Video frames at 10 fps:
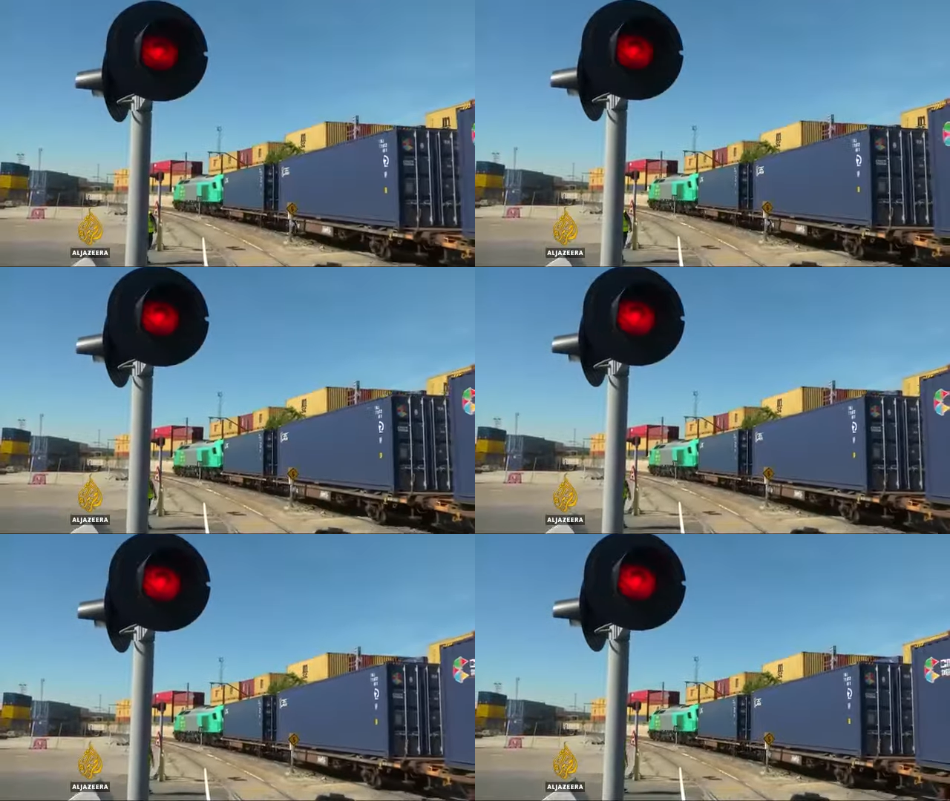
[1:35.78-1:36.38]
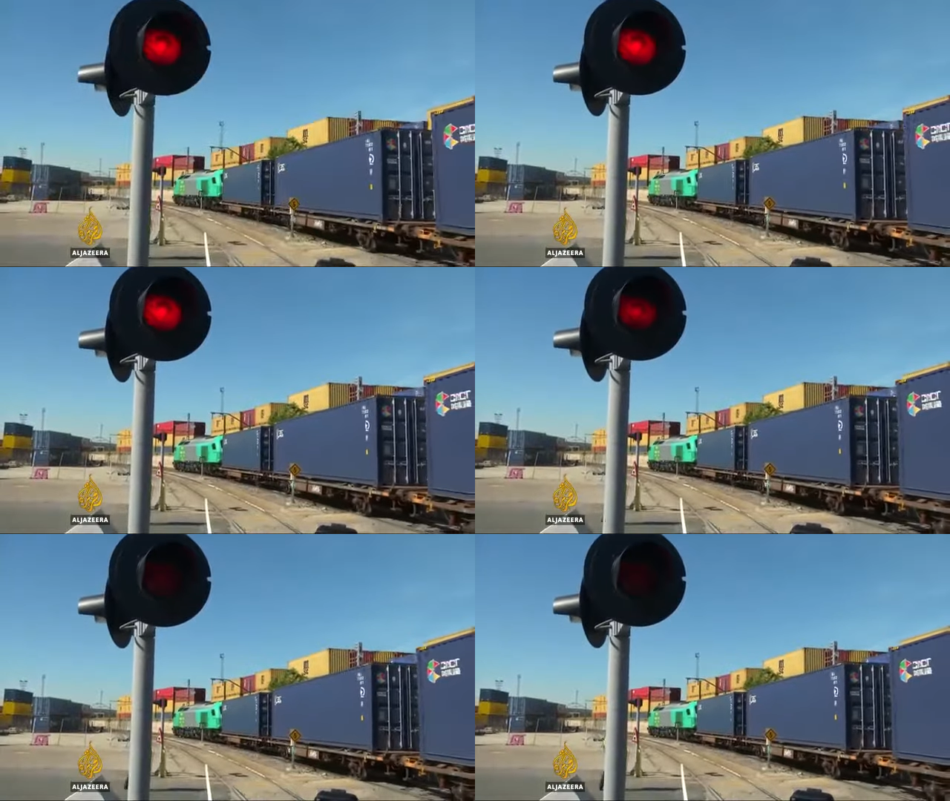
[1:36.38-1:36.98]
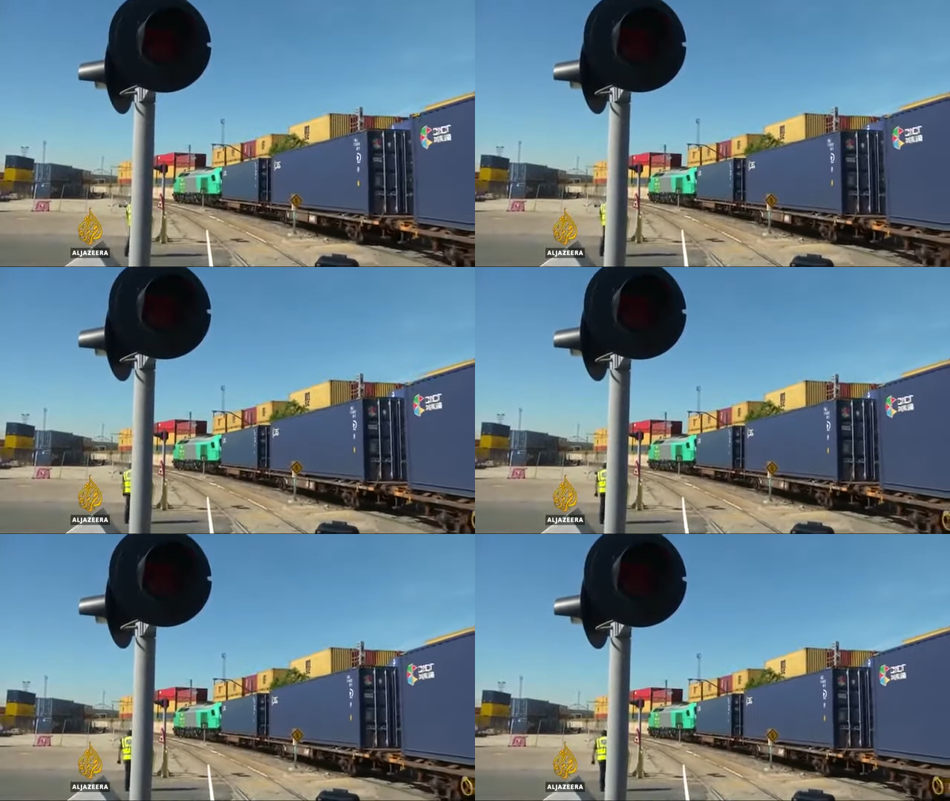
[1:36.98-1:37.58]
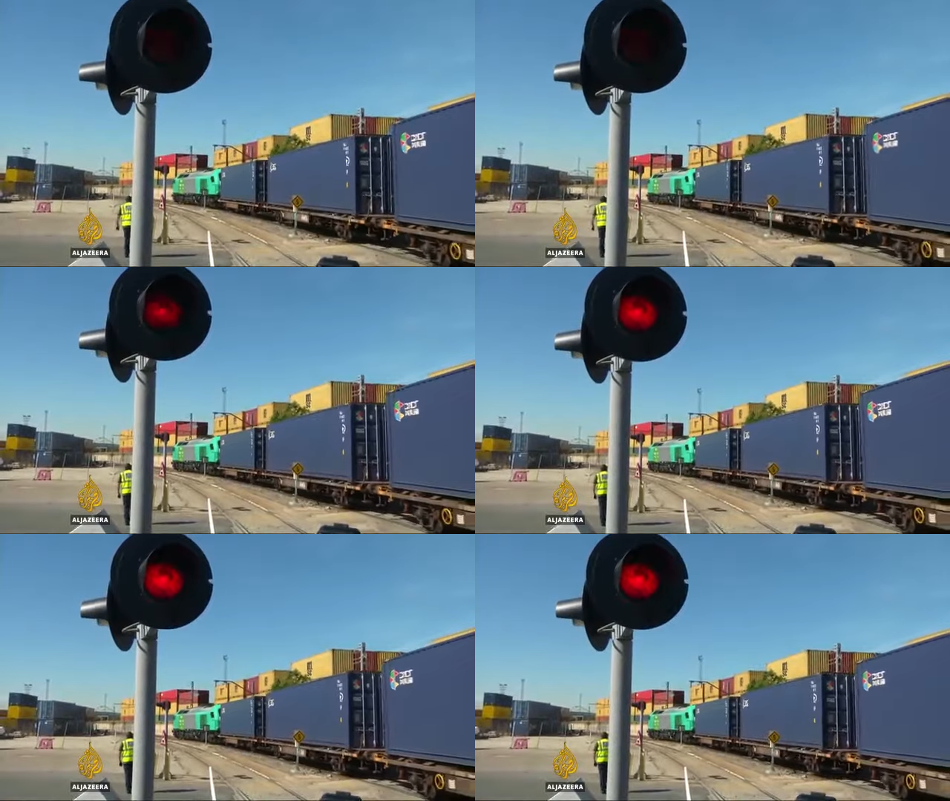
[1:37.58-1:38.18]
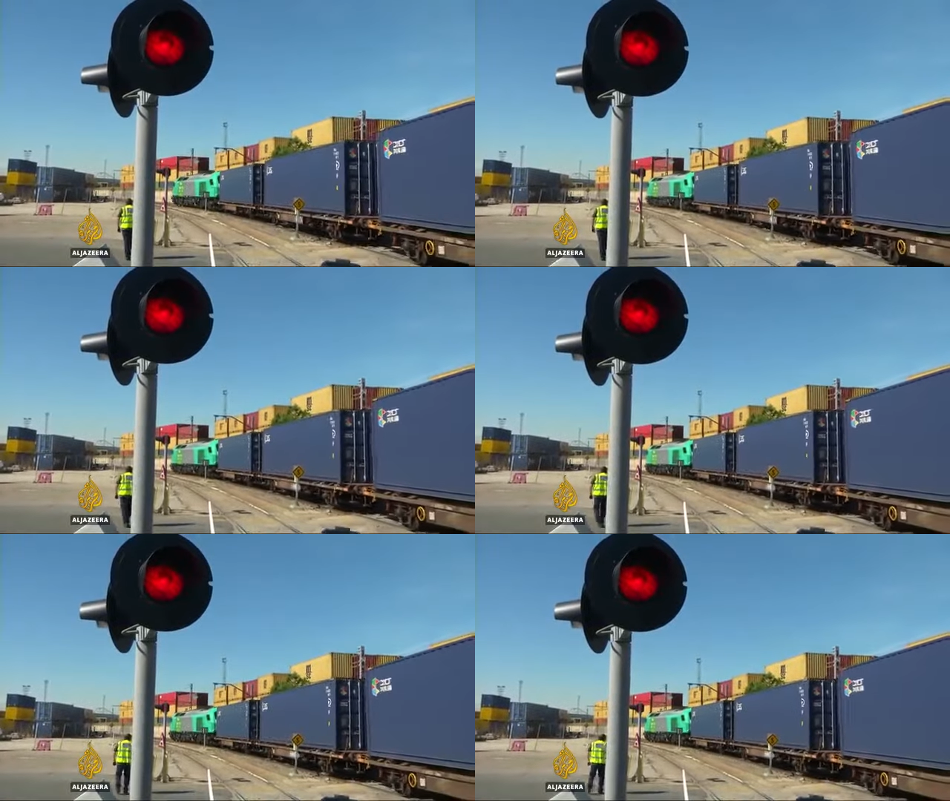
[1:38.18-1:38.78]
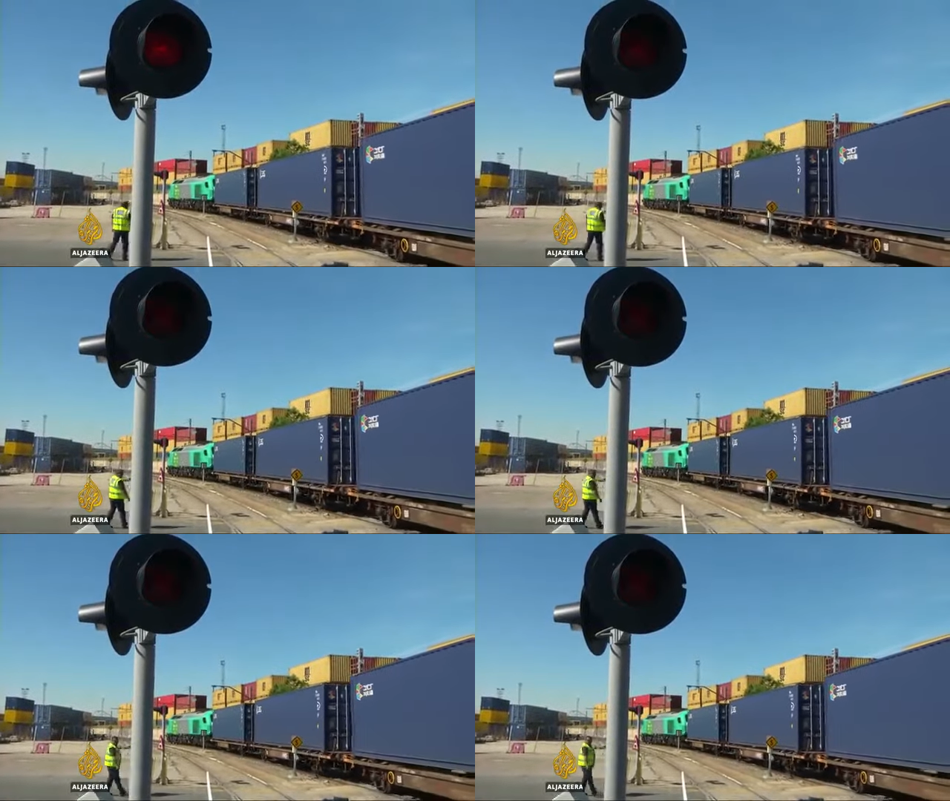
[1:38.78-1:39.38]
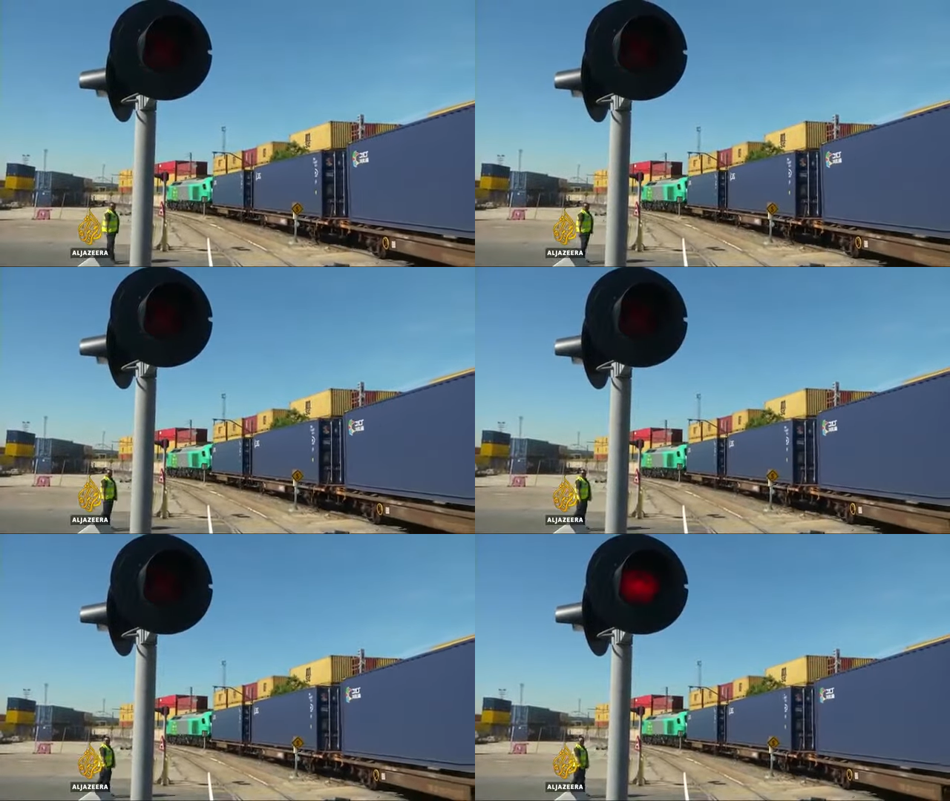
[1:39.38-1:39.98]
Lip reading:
No face is visible, so there are no lips to read.